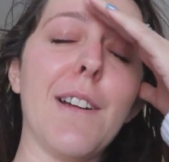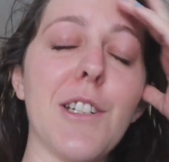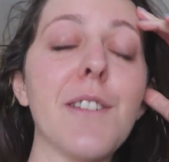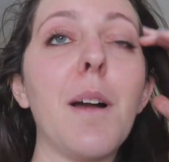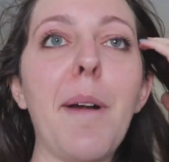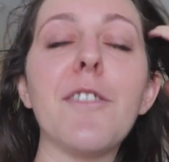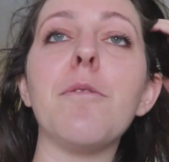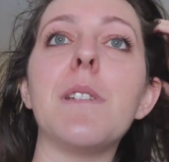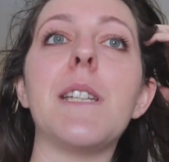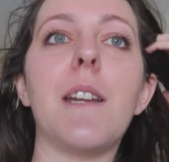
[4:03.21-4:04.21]
I just got back
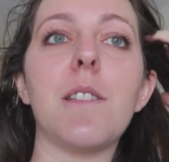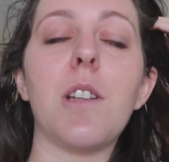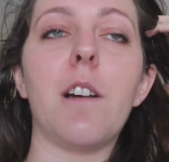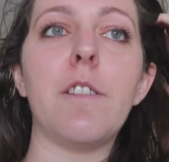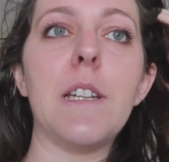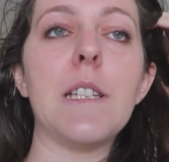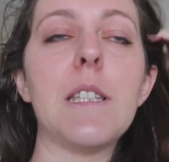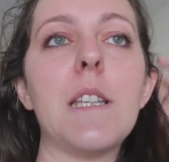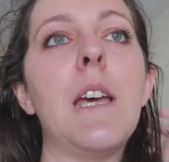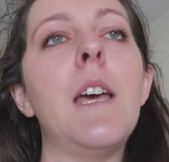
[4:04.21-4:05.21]
from the dentist's
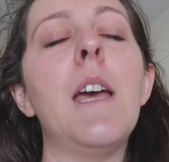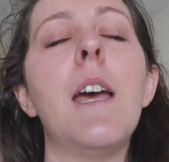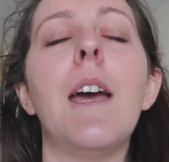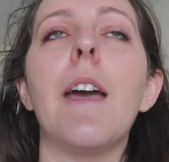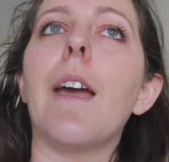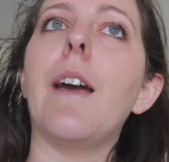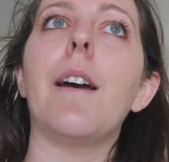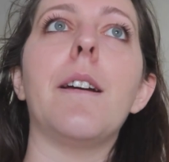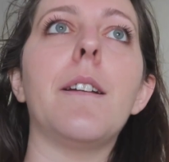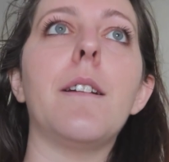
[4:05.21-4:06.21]
office
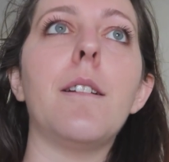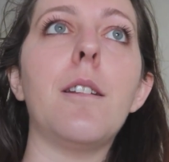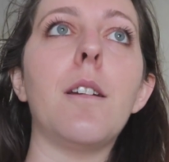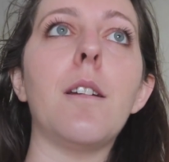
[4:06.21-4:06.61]
and